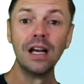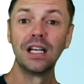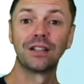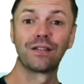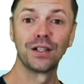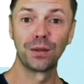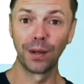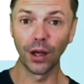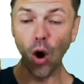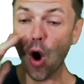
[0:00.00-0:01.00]
his friends would be
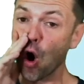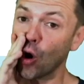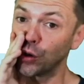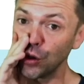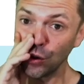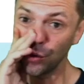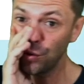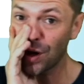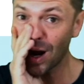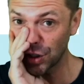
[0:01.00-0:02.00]
like, oh dude, you
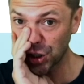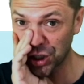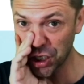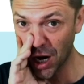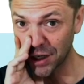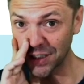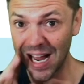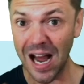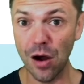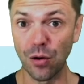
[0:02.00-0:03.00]
got shot
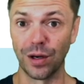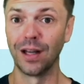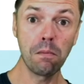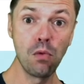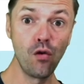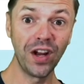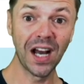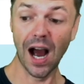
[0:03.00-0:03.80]
down. Moving